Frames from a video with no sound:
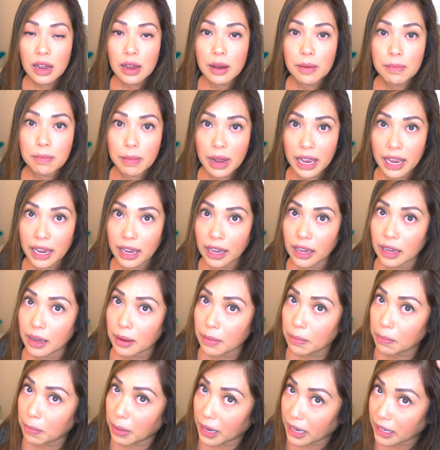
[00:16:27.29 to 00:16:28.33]

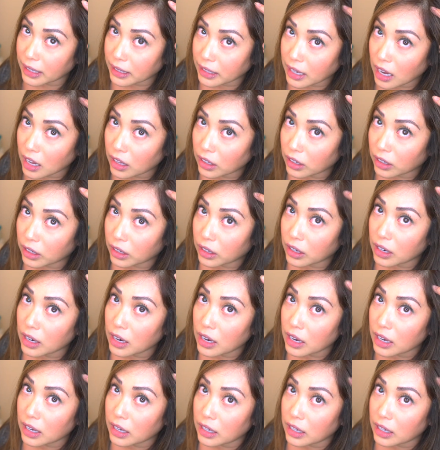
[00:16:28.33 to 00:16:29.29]
My base color